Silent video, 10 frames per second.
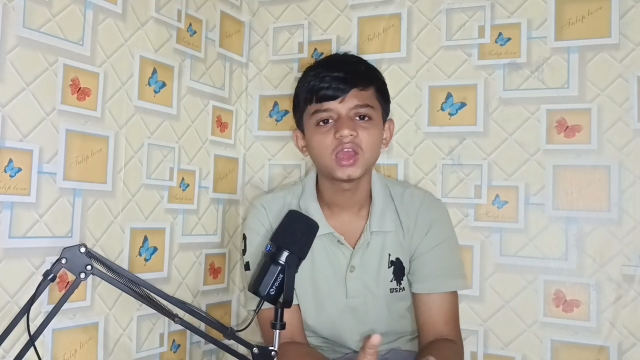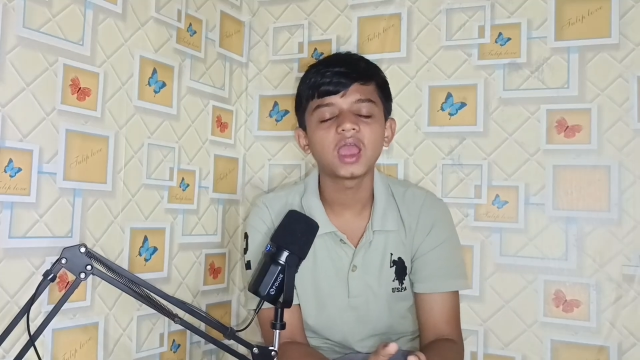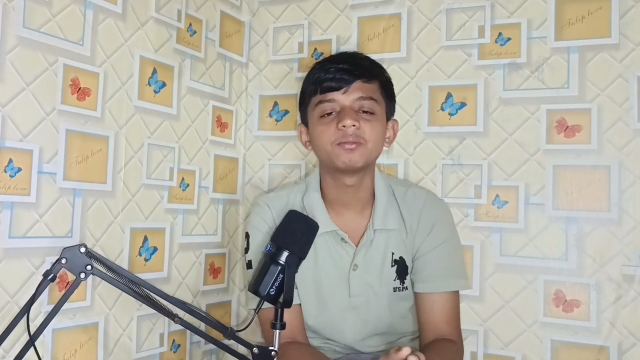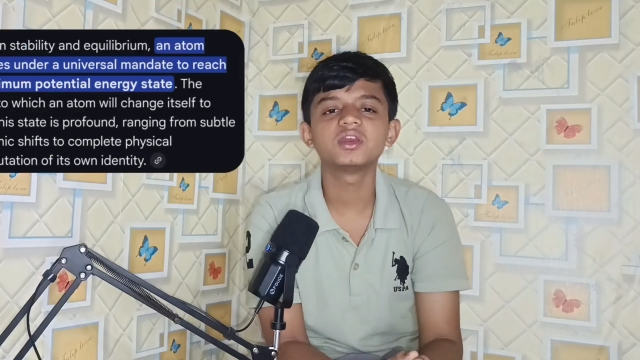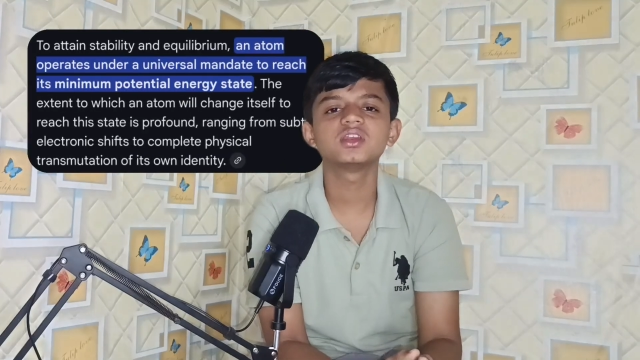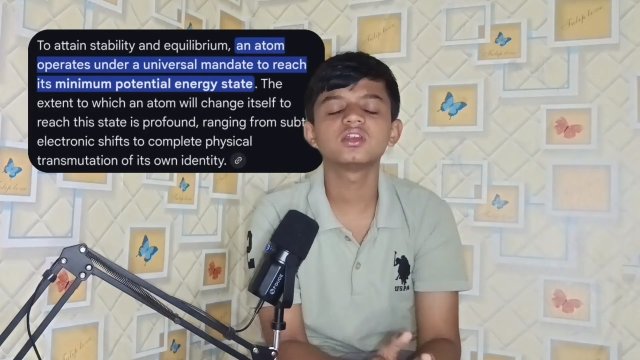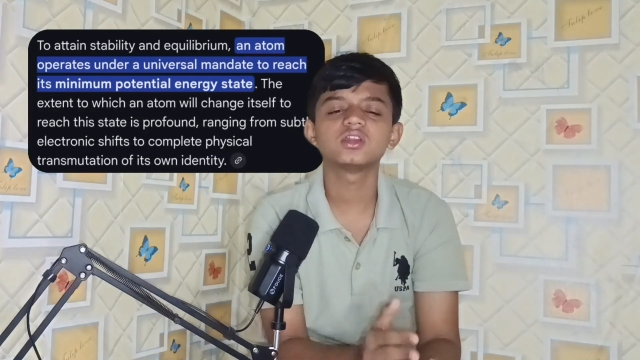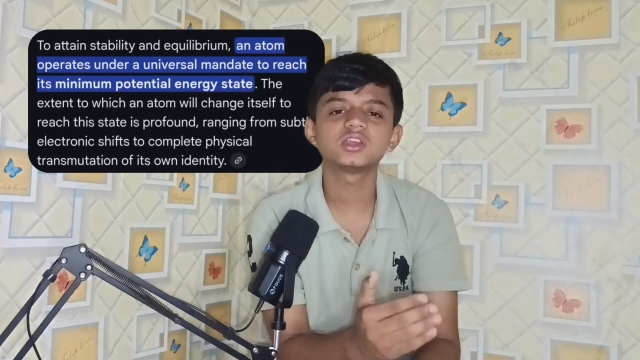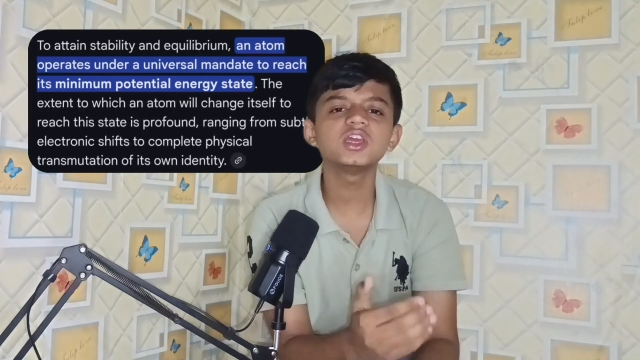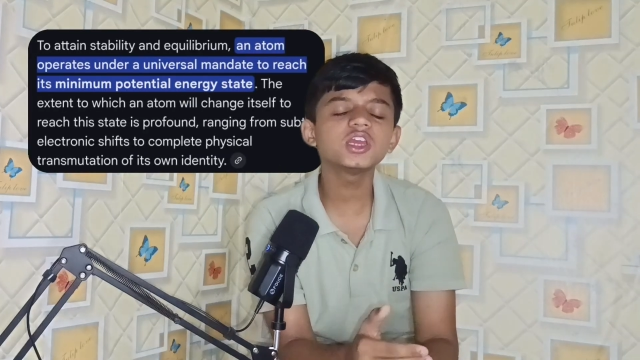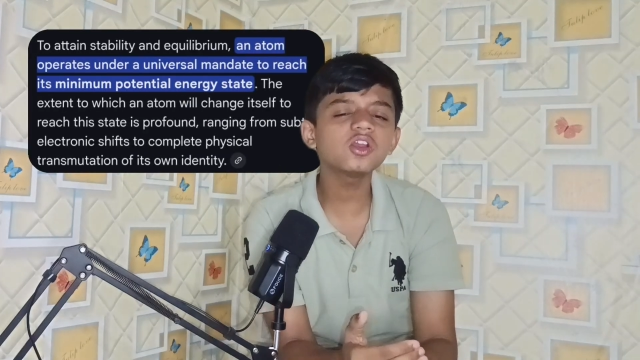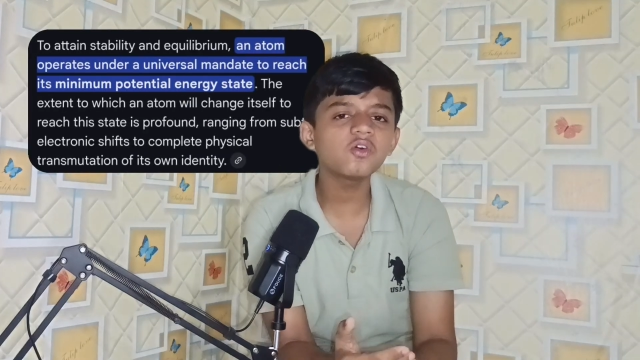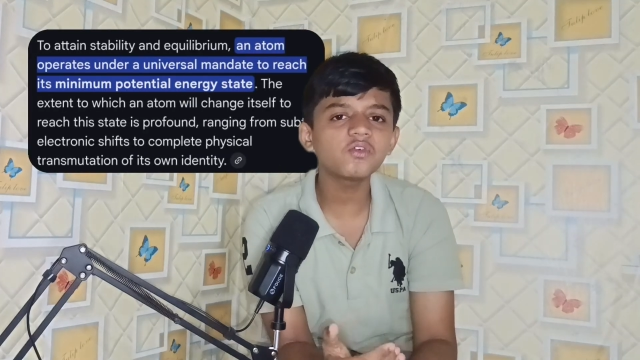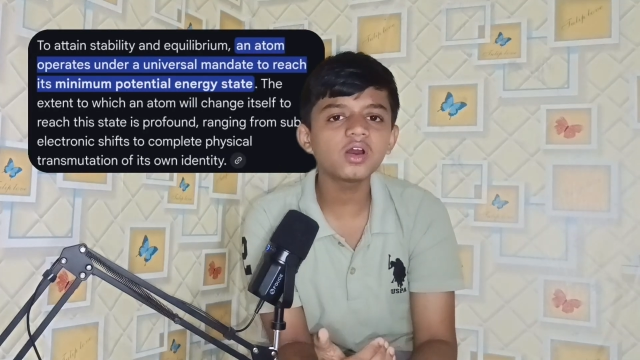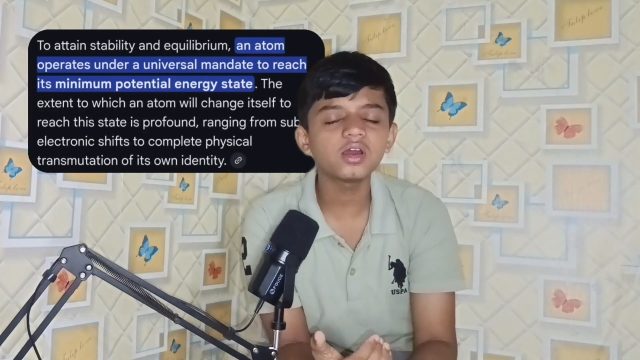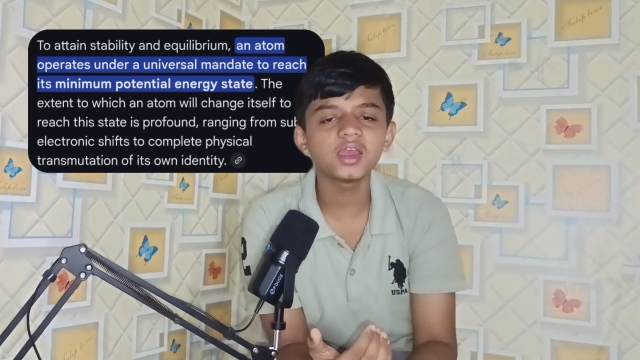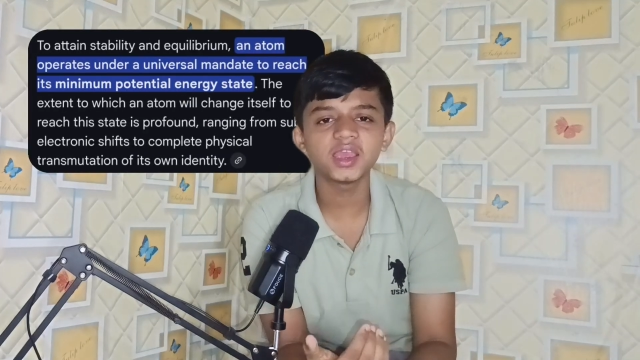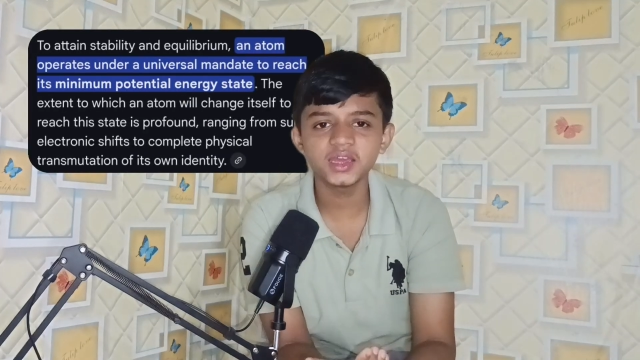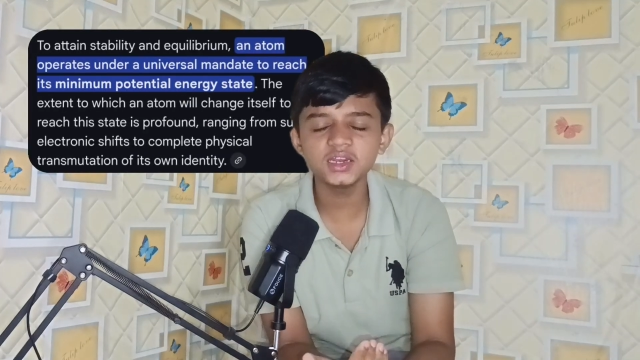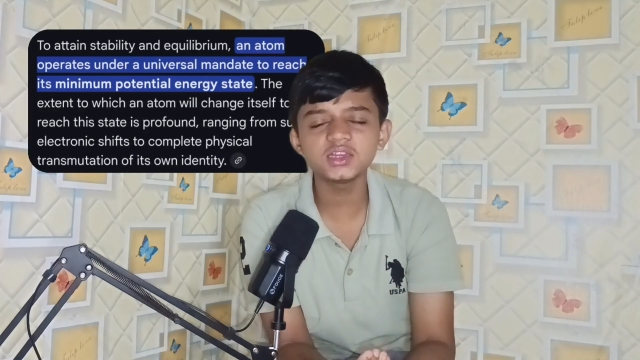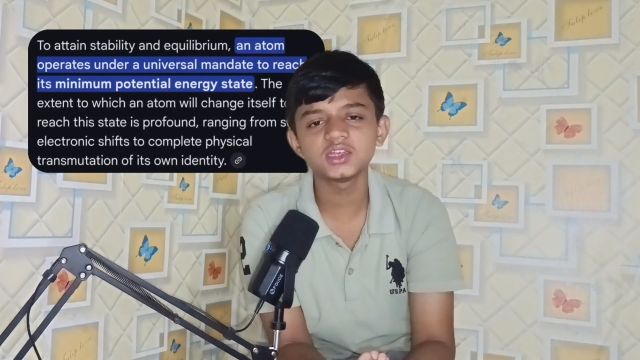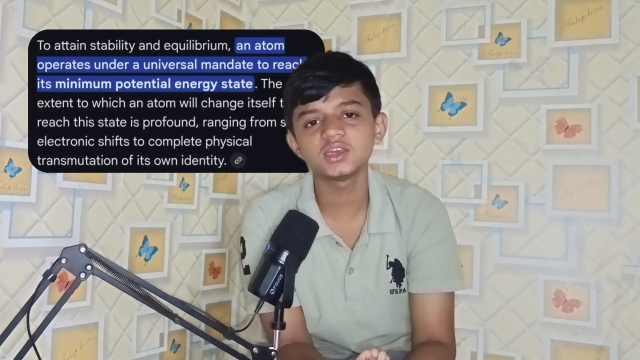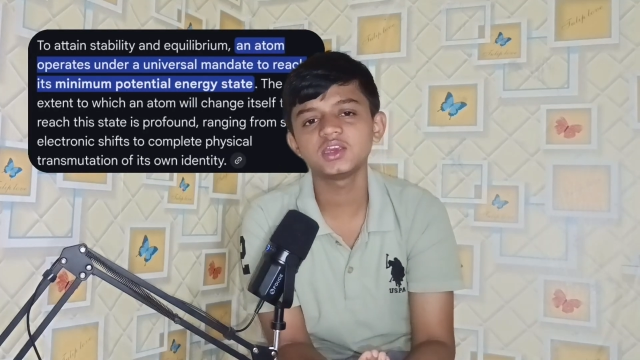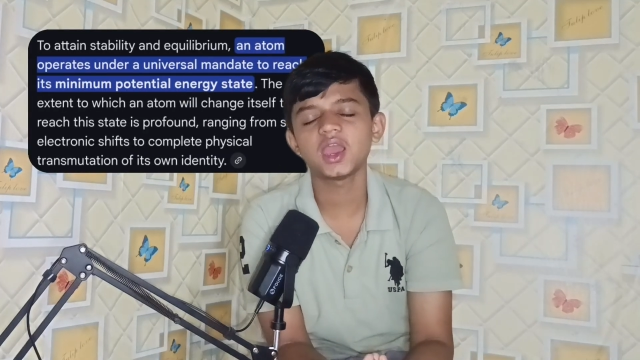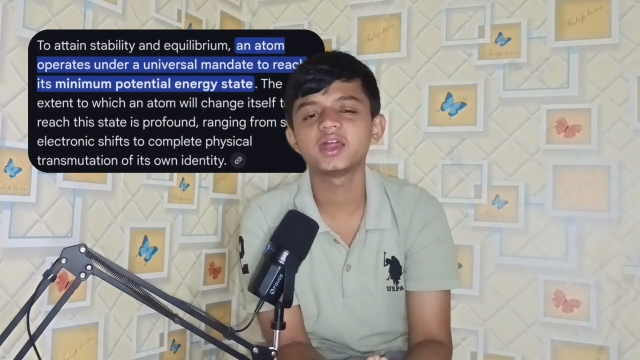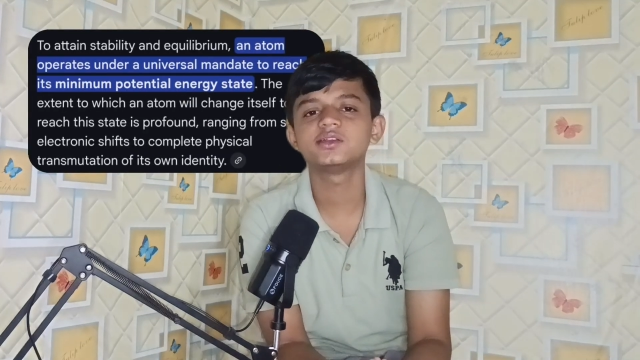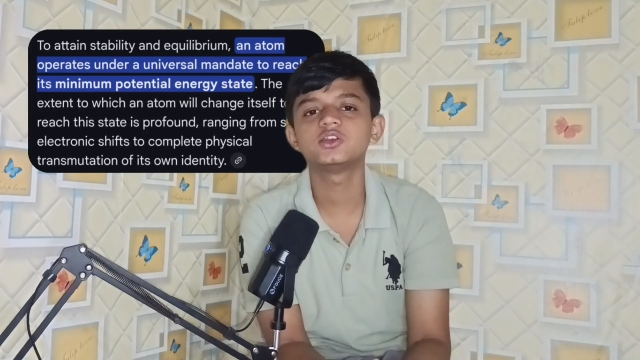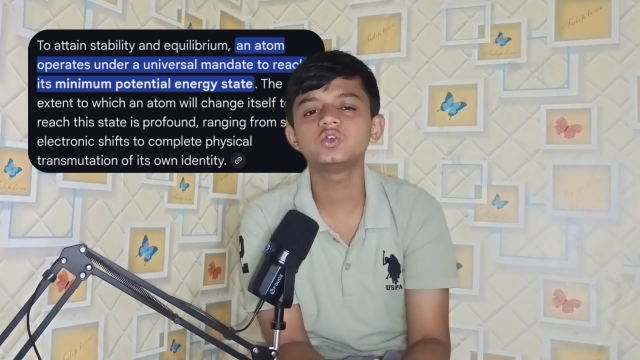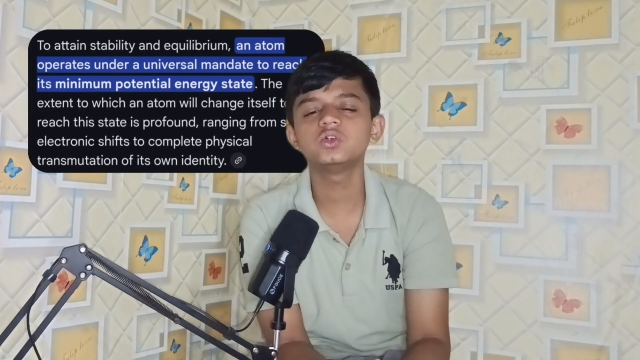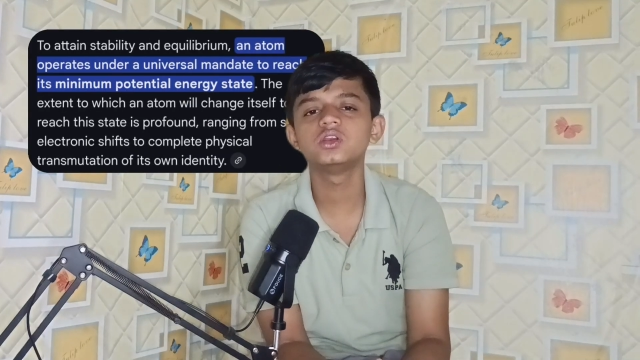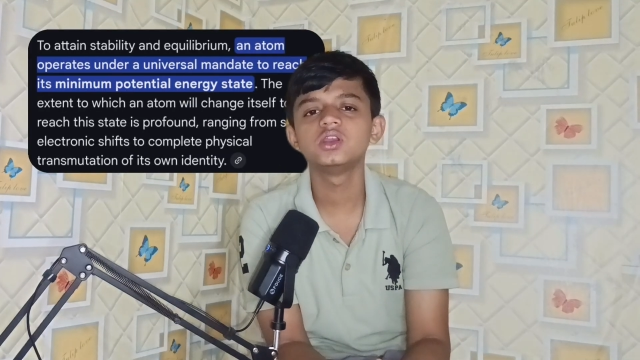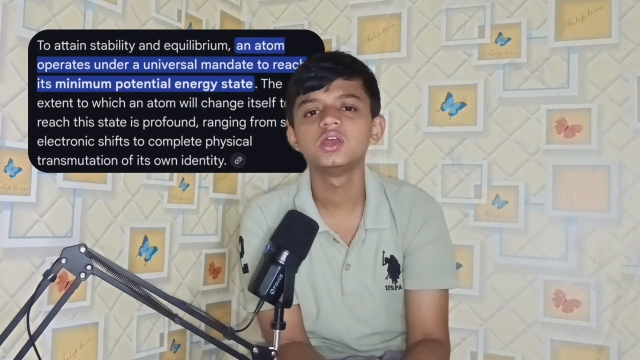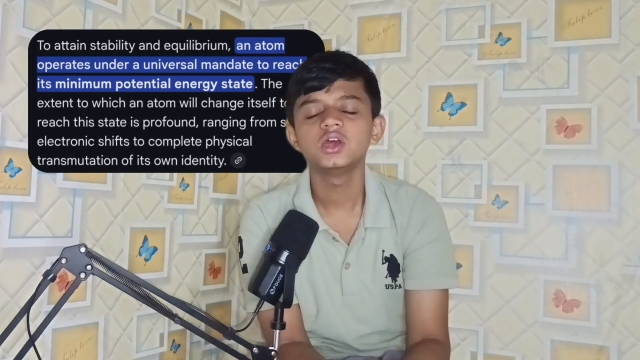I mean, thinking of anything as a rule